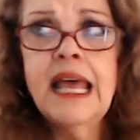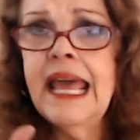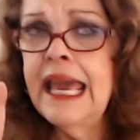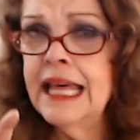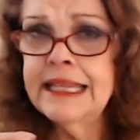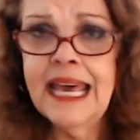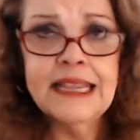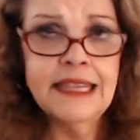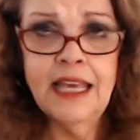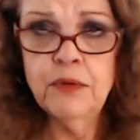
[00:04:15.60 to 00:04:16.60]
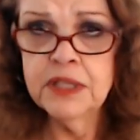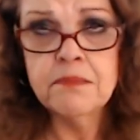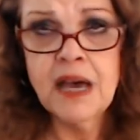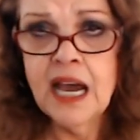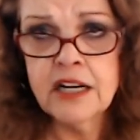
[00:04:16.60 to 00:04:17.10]
And that thing with
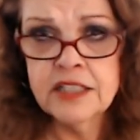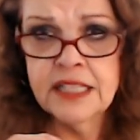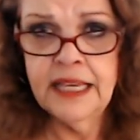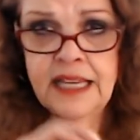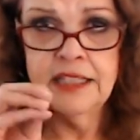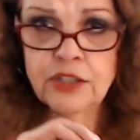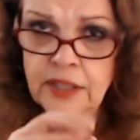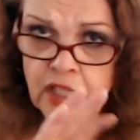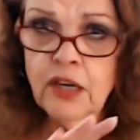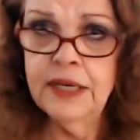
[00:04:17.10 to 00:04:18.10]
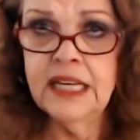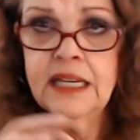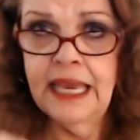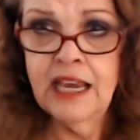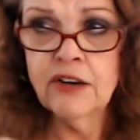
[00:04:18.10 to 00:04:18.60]
Mars in, you know,
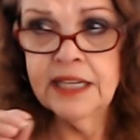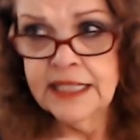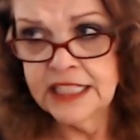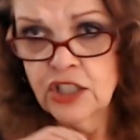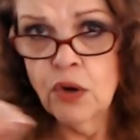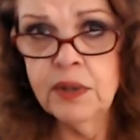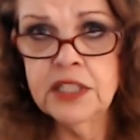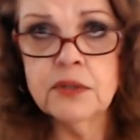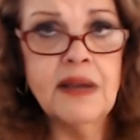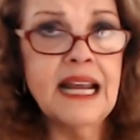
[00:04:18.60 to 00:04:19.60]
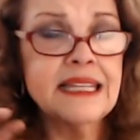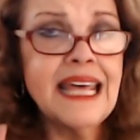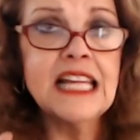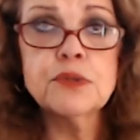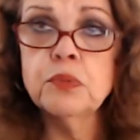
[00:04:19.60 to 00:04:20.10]
in Aries, it's going direct.
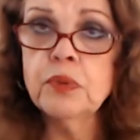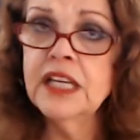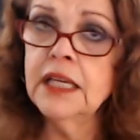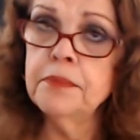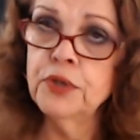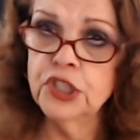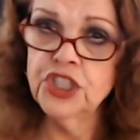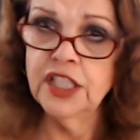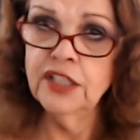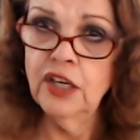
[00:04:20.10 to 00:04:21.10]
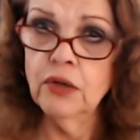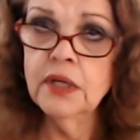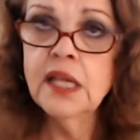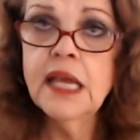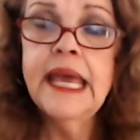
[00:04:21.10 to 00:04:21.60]
That's really pushing you.
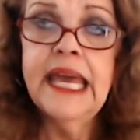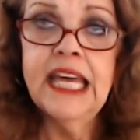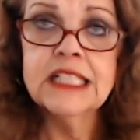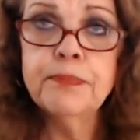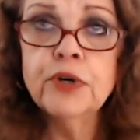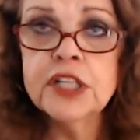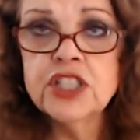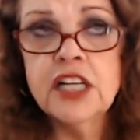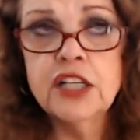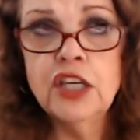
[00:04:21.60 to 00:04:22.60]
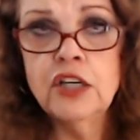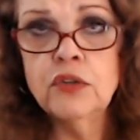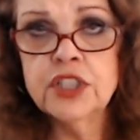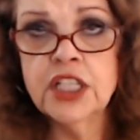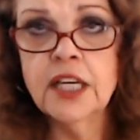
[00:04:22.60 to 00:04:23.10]
It's pushing
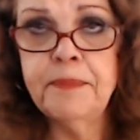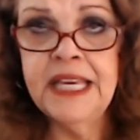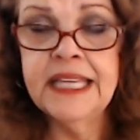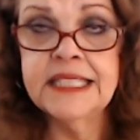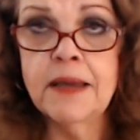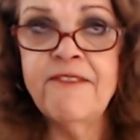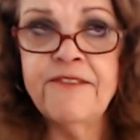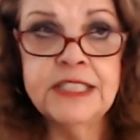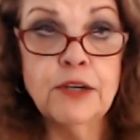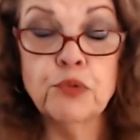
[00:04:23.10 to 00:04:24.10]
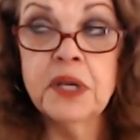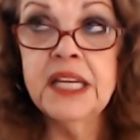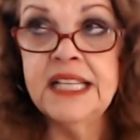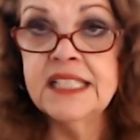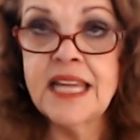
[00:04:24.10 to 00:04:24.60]
you to
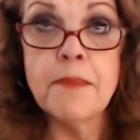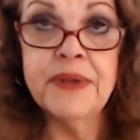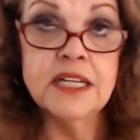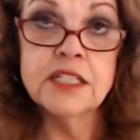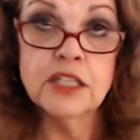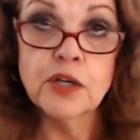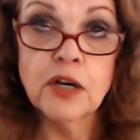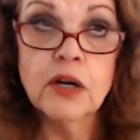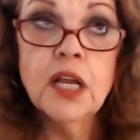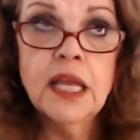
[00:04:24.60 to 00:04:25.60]
really step into your